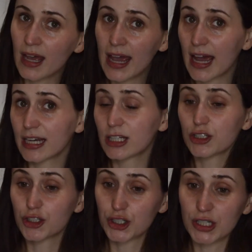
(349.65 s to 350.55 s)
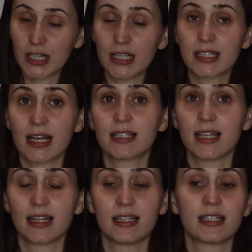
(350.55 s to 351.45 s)
And she says
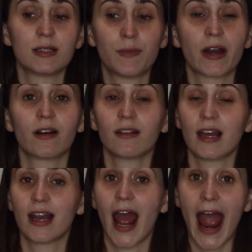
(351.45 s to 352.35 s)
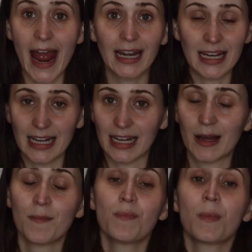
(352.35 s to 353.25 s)
that this is better than
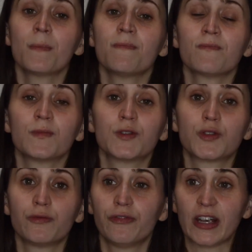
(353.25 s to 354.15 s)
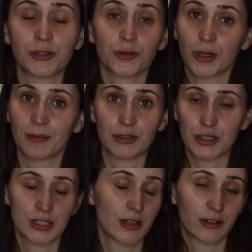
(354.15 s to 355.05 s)
any facial treatment
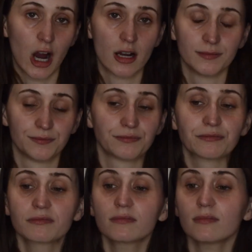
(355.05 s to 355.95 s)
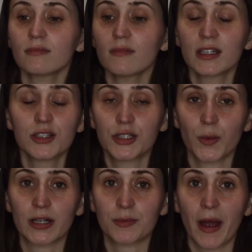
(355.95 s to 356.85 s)
she's ever gotten. She
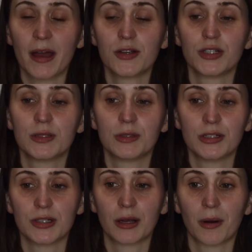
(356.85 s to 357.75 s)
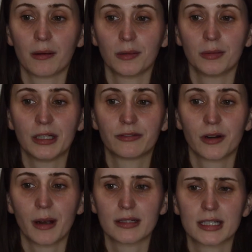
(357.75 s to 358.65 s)
swears by it. She's been using it probably
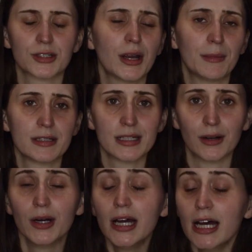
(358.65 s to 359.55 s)
for about 6 or 8 months now.